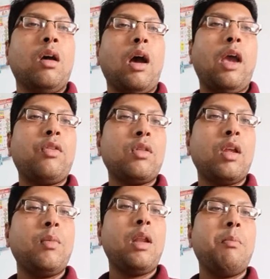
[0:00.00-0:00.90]

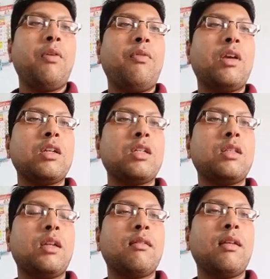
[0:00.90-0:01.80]
Isothermal
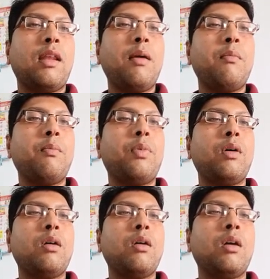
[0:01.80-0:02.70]
amplification, there is a LAMP.
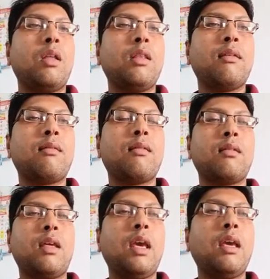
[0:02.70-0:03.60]
In this
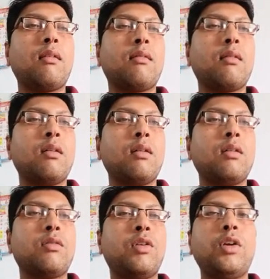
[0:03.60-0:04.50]
case,
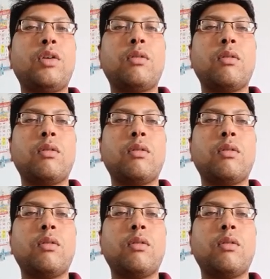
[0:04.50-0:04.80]
three